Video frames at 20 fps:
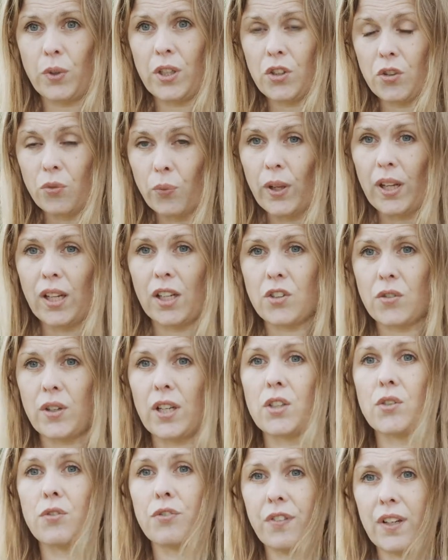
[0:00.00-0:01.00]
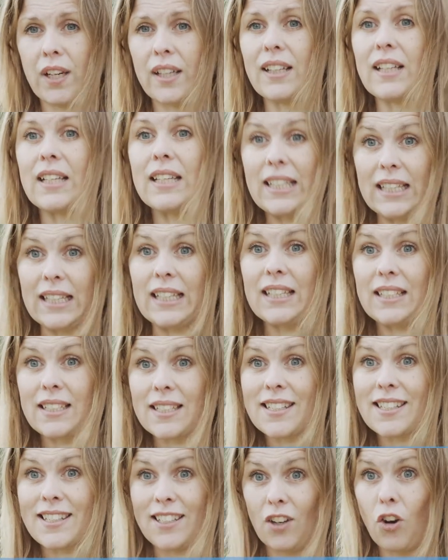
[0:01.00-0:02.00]
we really try to find the
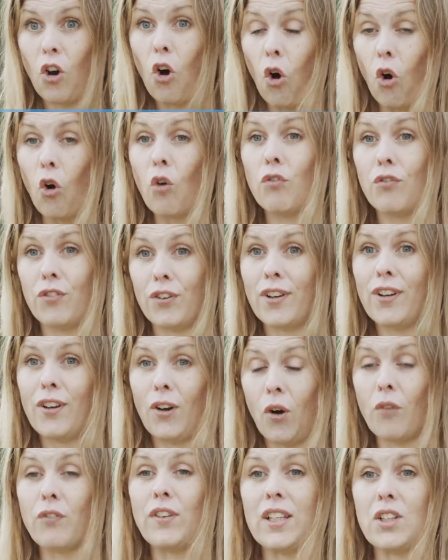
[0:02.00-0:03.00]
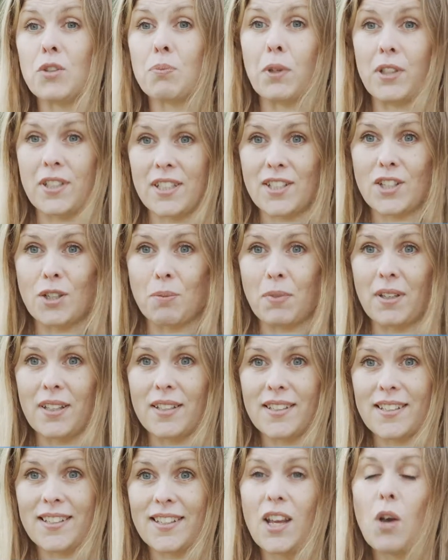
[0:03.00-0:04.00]
needs of these
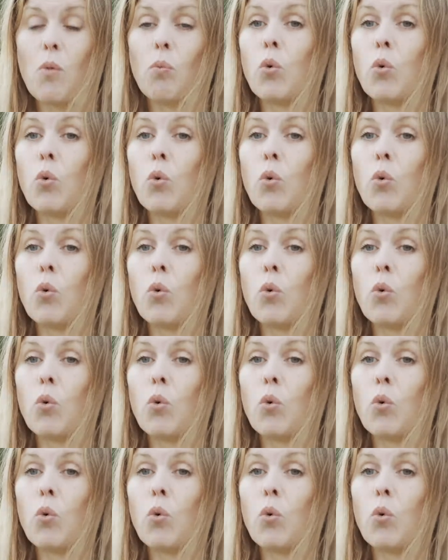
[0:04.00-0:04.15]
participants.